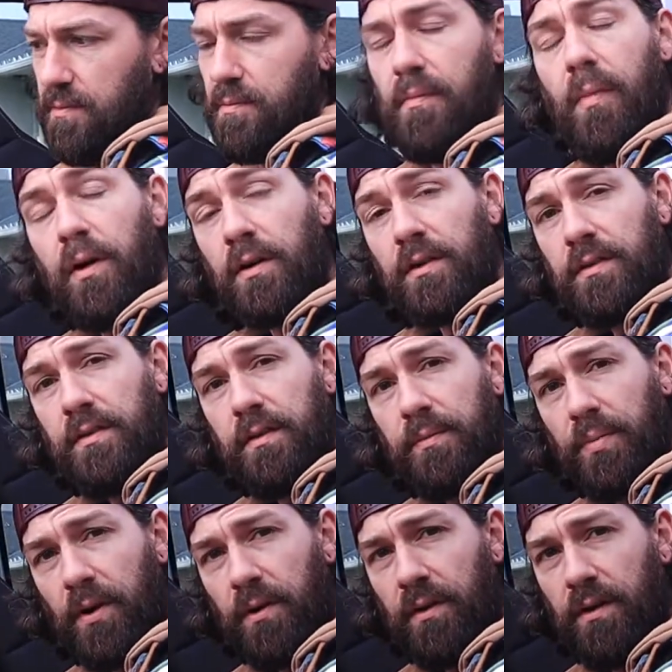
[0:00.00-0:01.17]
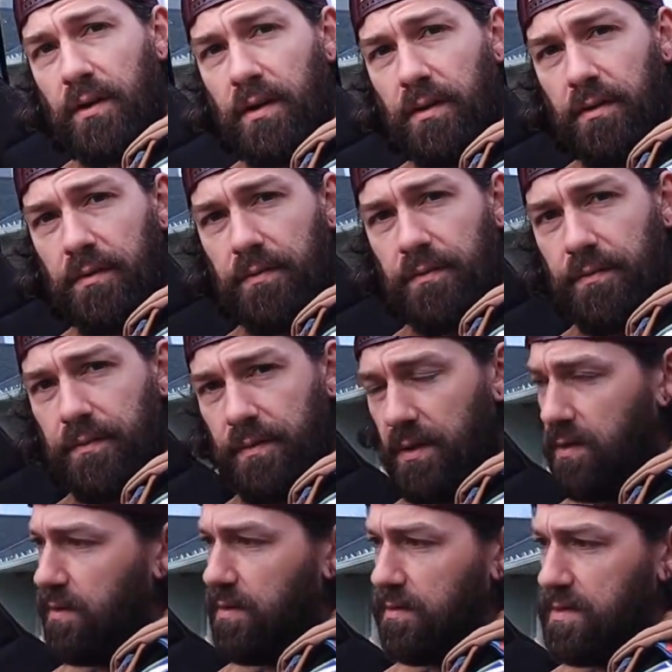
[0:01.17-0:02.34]
Mark the part of
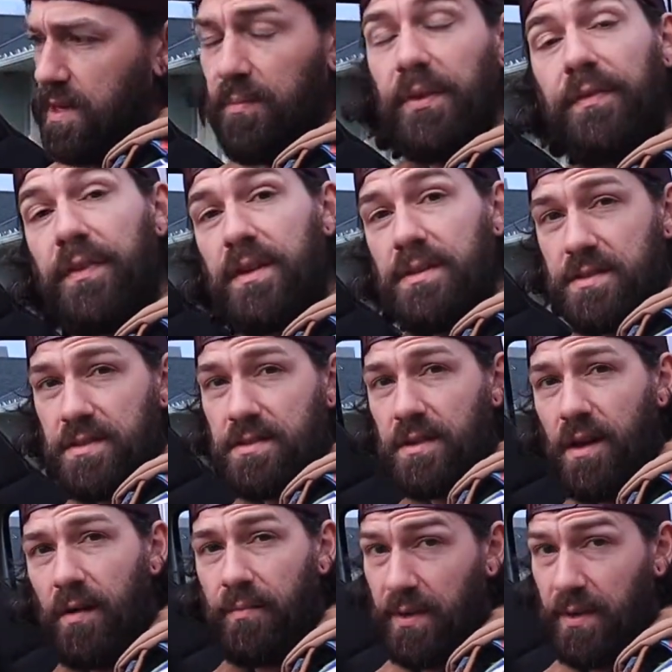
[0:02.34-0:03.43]
your template that is the top,